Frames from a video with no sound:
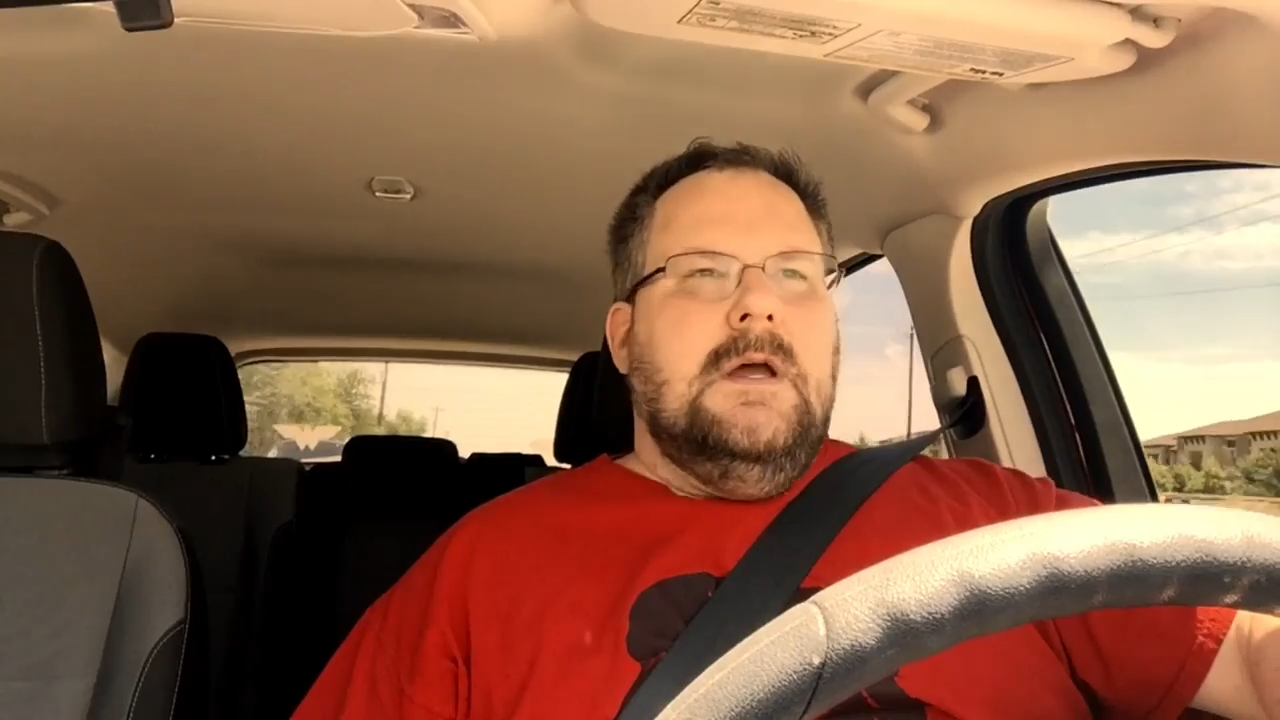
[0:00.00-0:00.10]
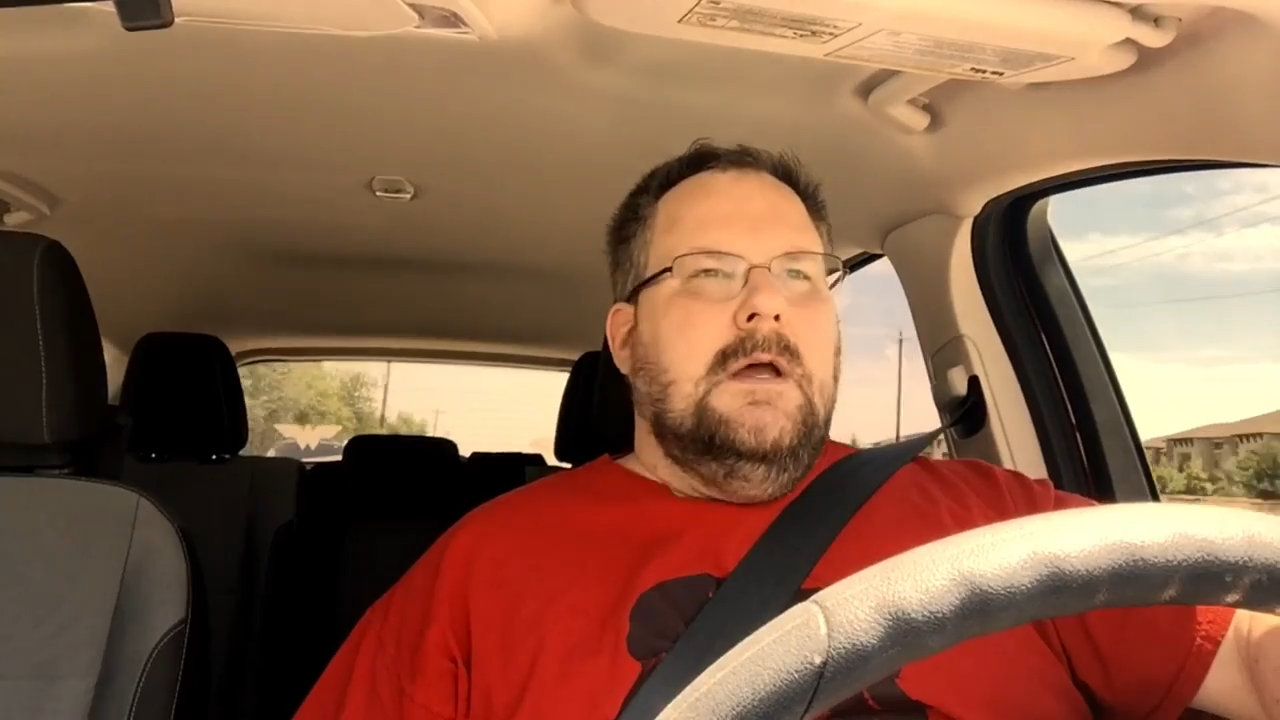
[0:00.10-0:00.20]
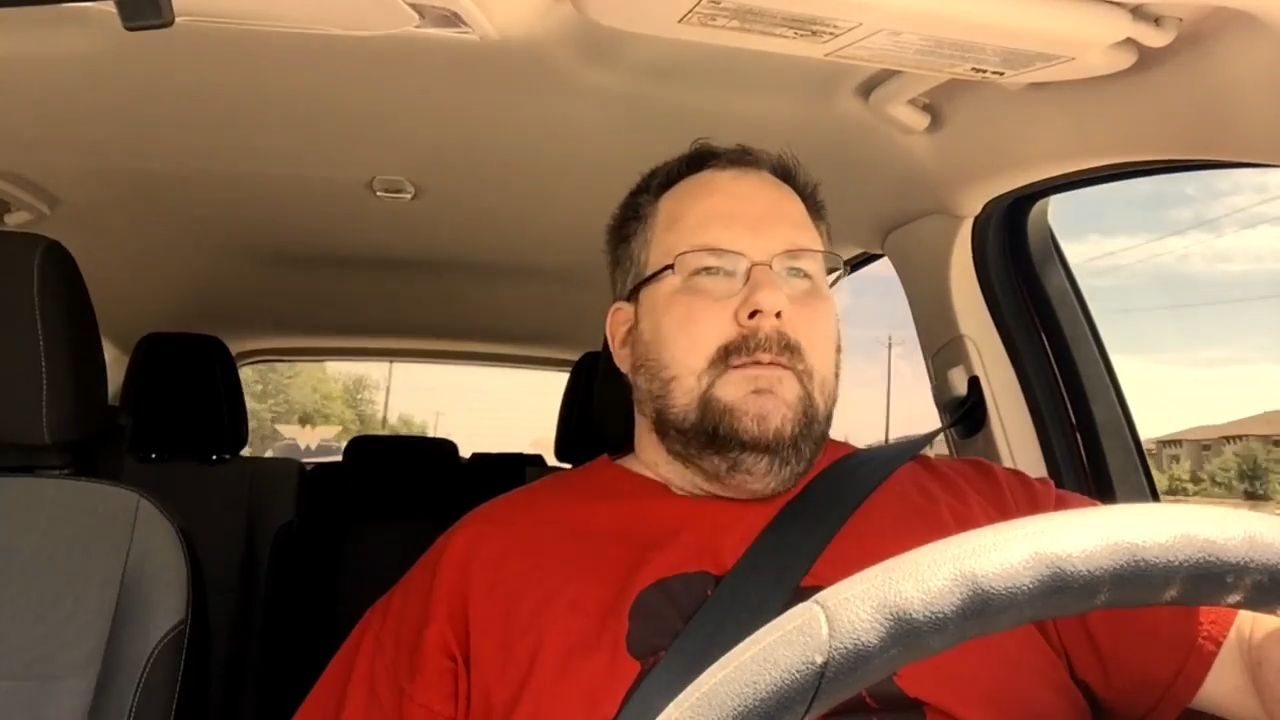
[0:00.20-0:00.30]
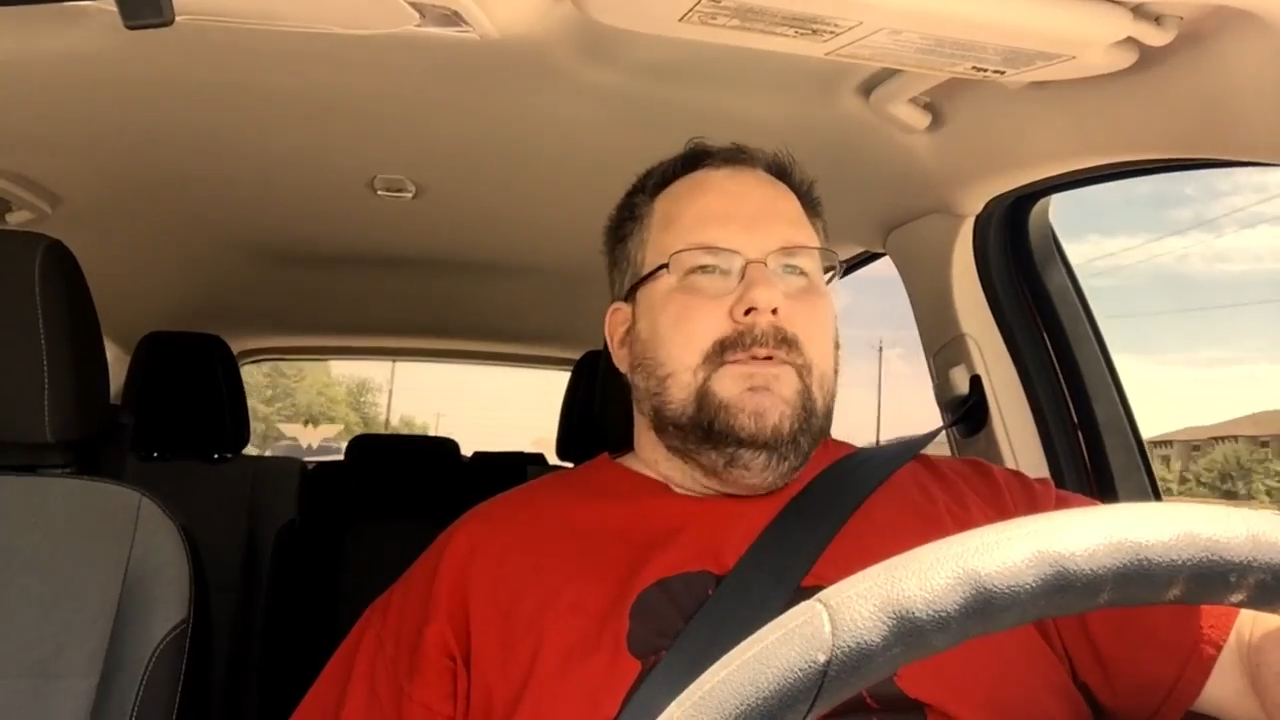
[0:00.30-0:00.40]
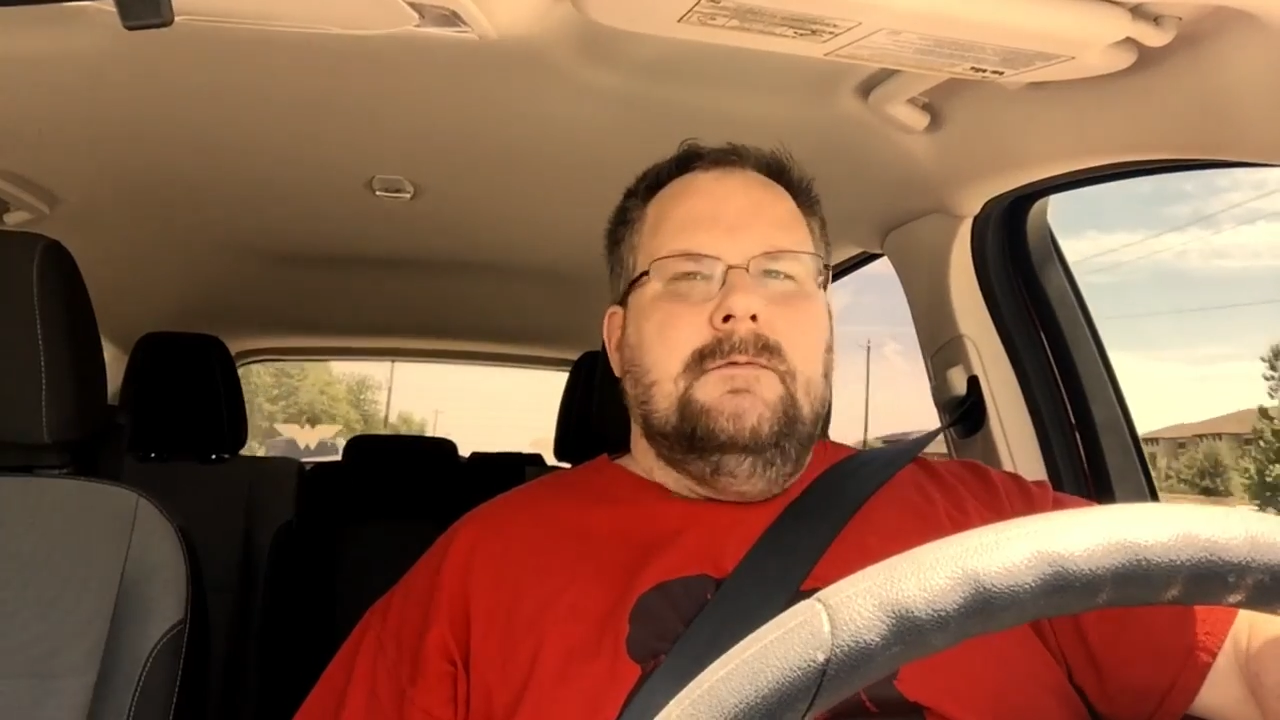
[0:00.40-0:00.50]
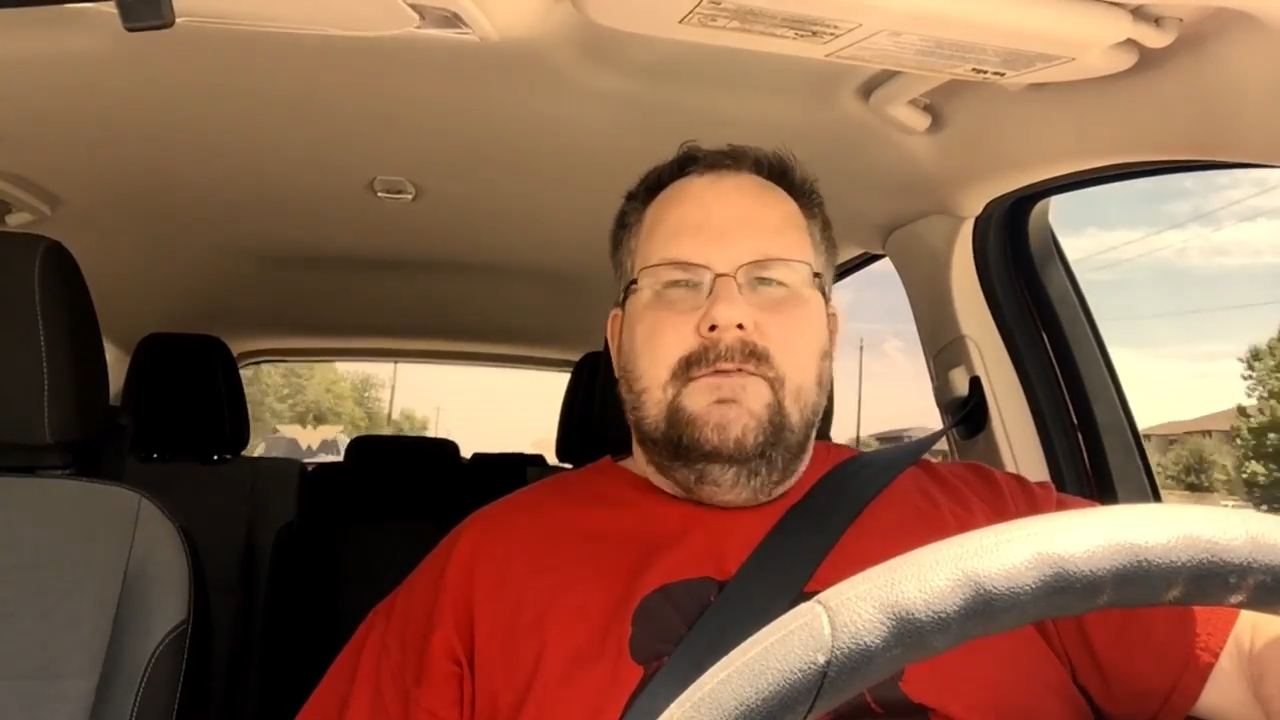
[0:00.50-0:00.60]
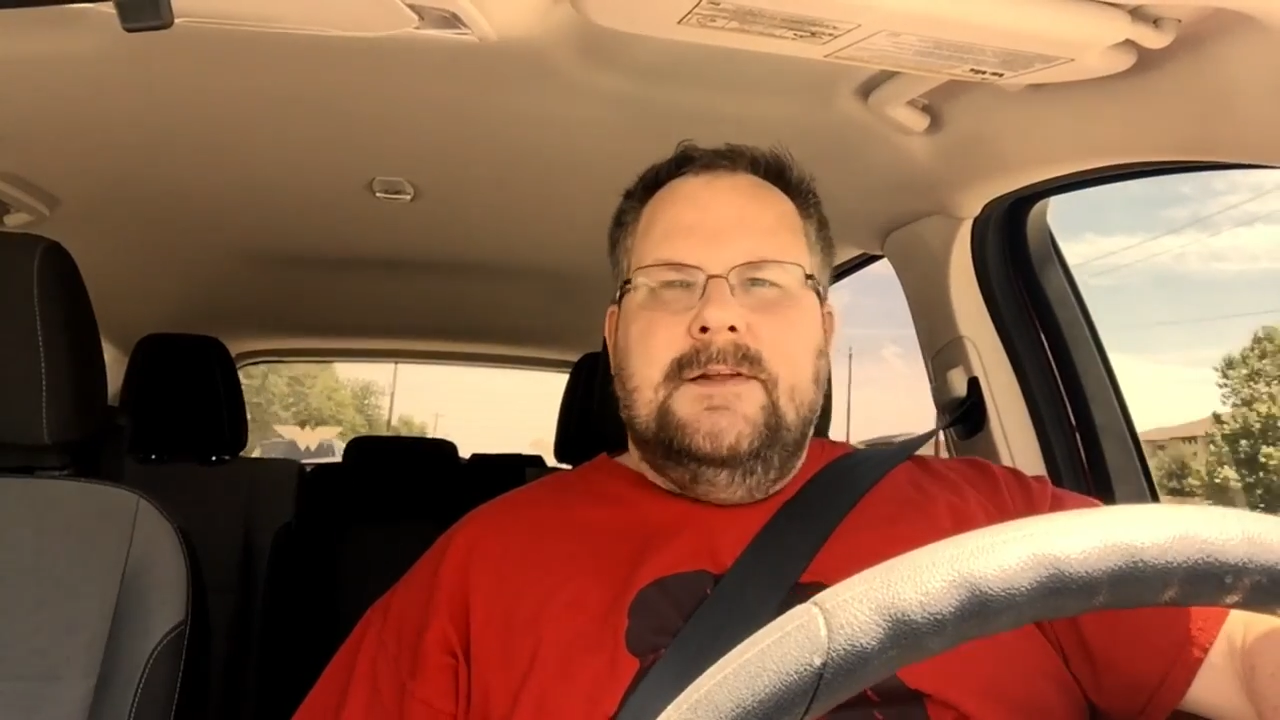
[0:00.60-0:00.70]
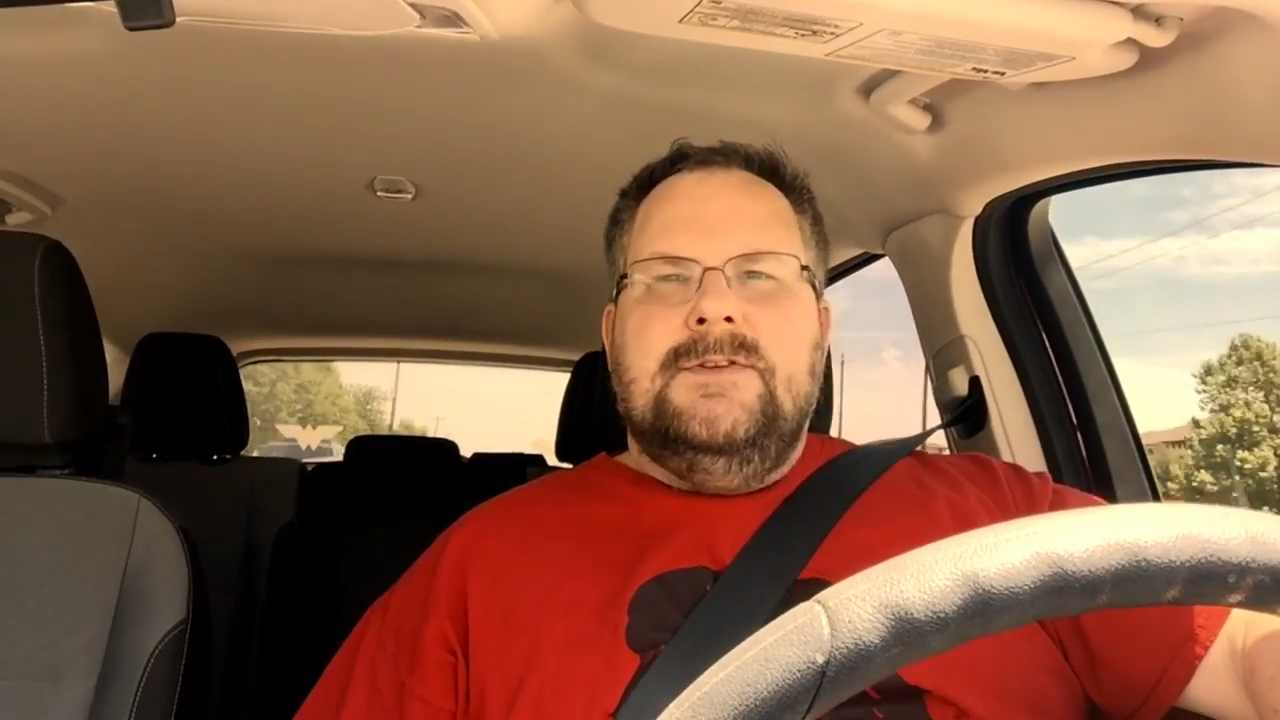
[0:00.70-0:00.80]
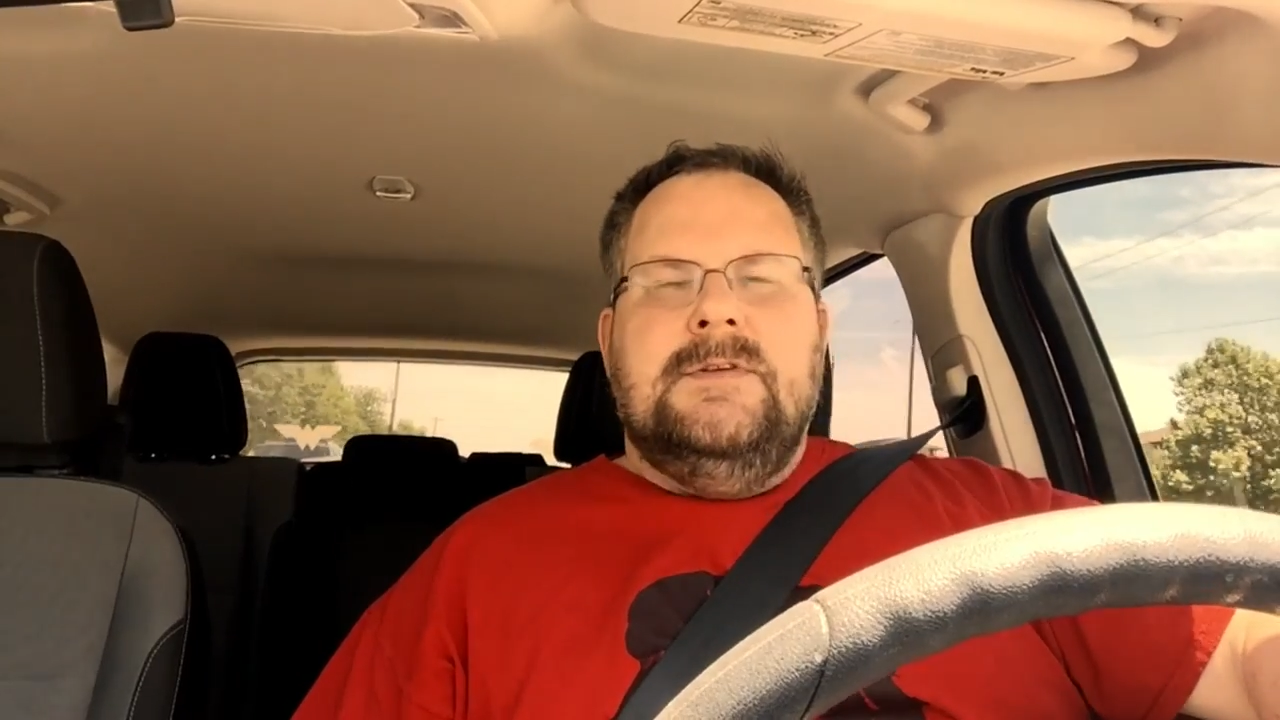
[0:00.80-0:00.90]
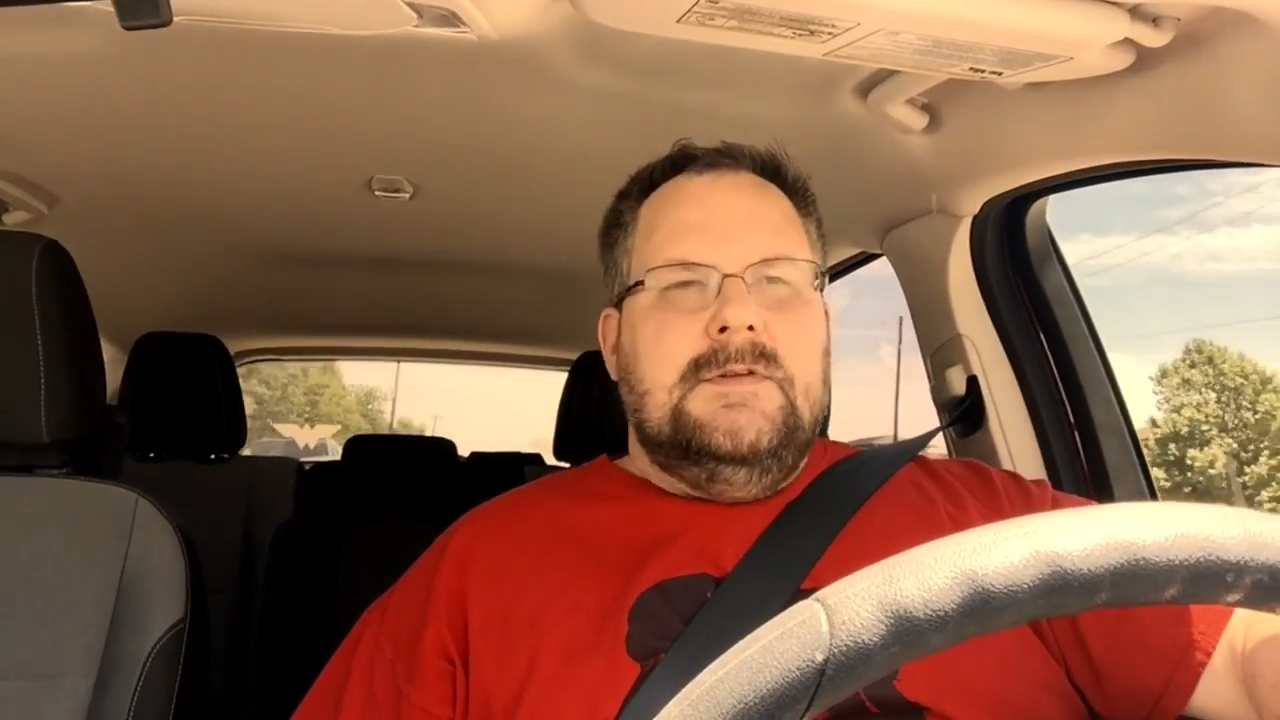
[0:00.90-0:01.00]
um,
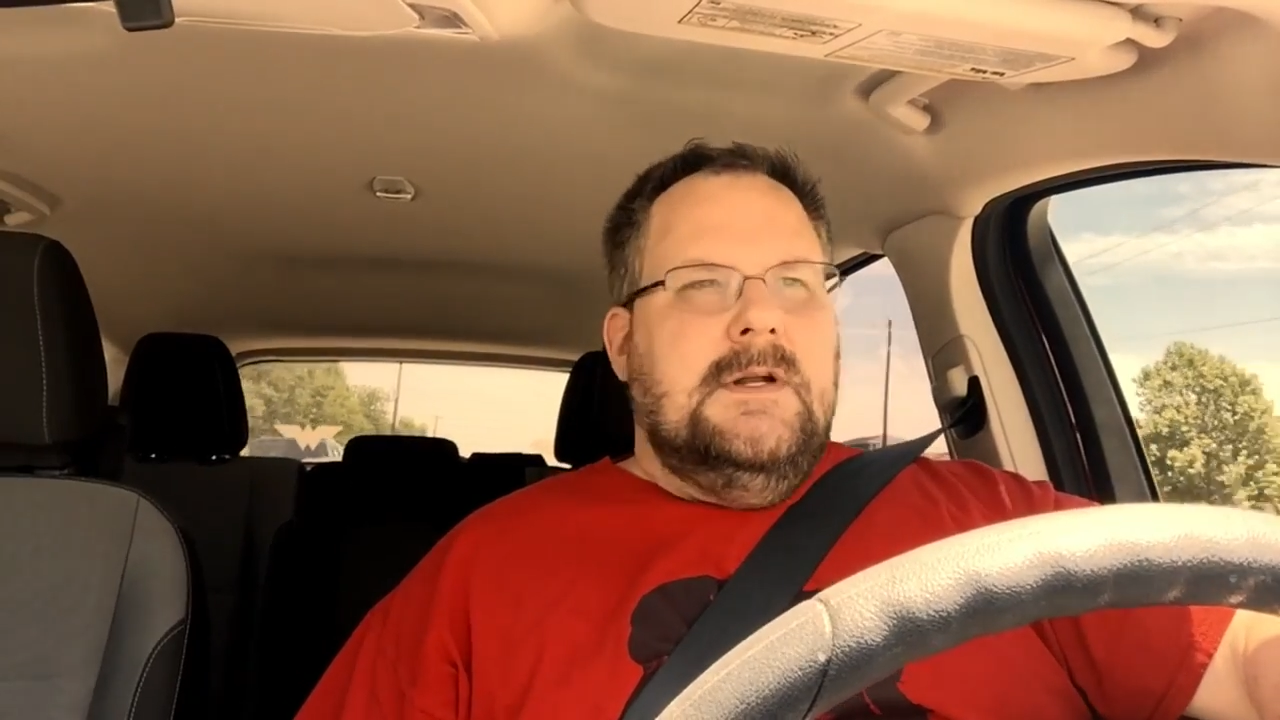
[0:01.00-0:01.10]
conventions